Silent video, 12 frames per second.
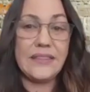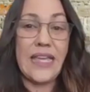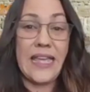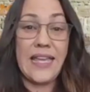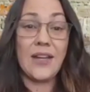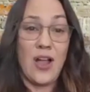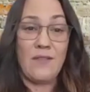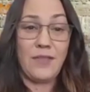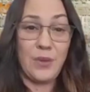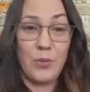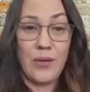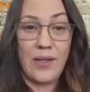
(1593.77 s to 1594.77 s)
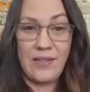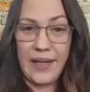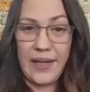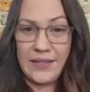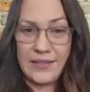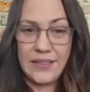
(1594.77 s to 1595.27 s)
taken off the way that
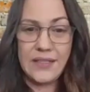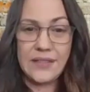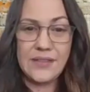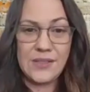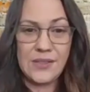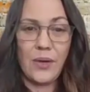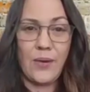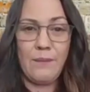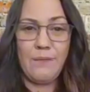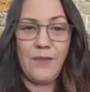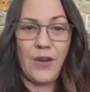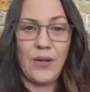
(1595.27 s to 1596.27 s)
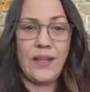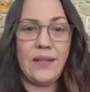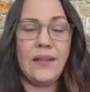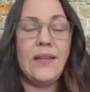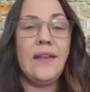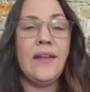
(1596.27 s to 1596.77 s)
it did. So I'm very
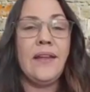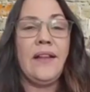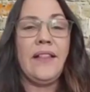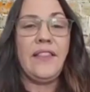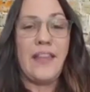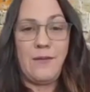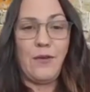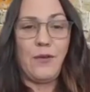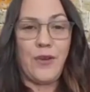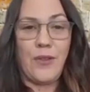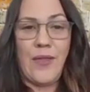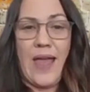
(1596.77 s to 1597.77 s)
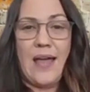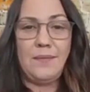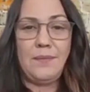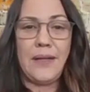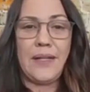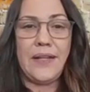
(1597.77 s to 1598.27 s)
thankful for that.
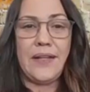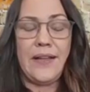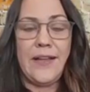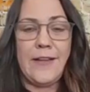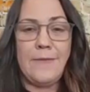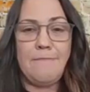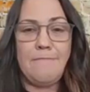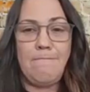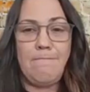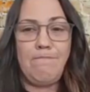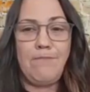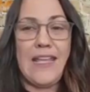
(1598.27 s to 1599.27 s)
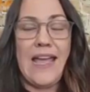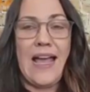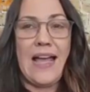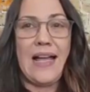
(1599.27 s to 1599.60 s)
But yeah,